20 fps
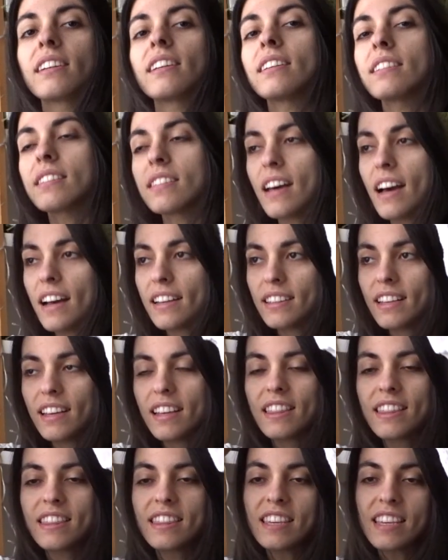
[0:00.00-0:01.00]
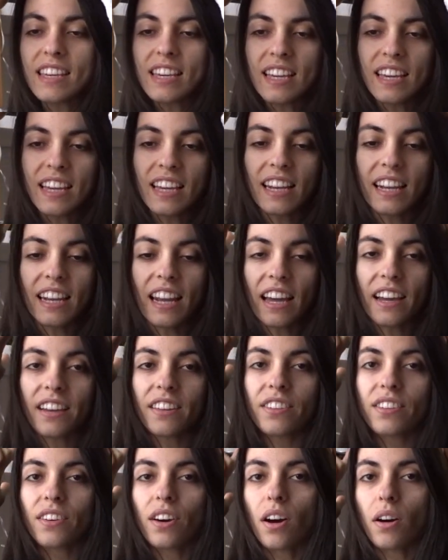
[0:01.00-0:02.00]
is that the
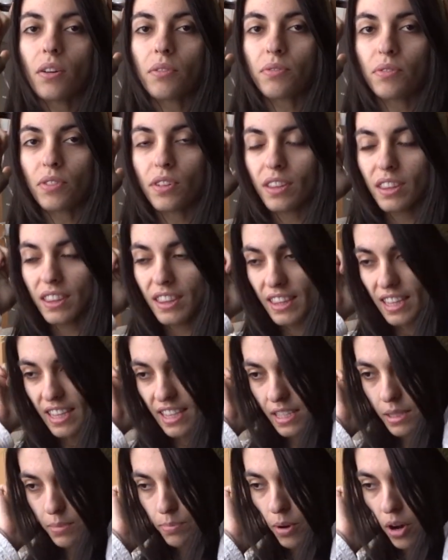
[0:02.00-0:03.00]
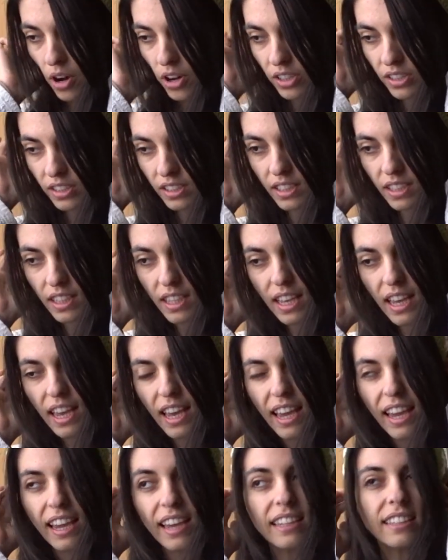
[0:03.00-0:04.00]
length of this part
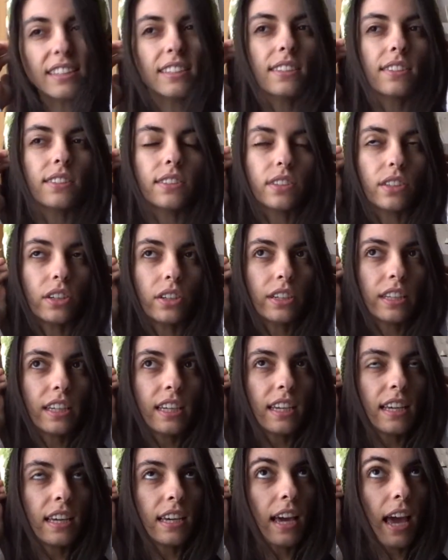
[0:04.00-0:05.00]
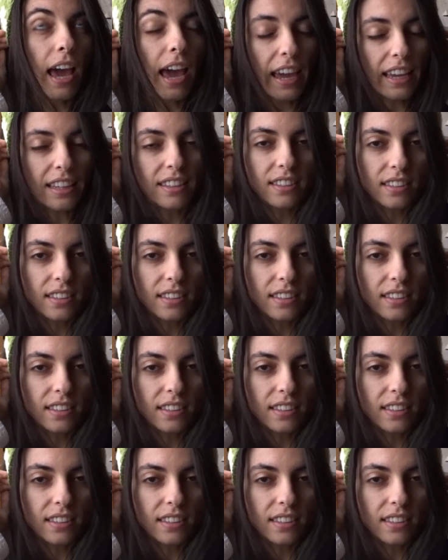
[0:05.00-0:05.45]
is 38